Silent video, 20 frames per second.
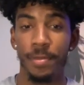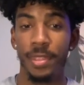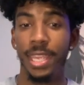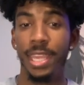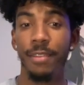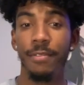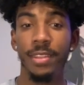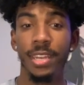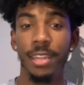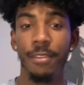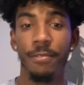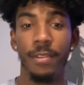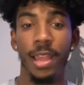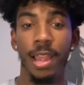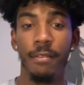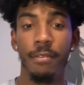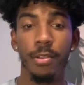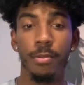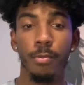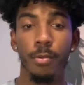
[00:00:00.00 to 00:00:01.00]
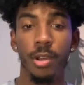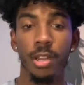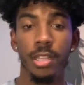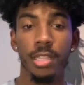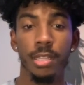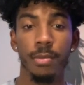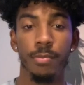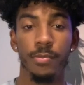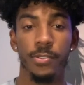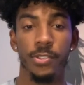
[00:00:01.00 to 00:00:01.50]
Even if every one
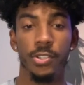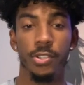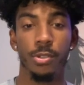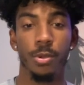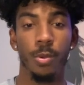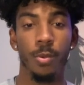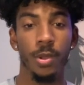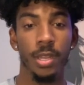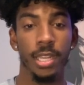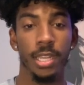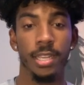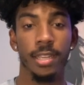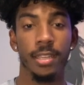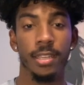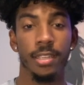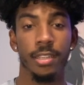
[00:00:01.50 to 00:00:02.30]
of them was 20,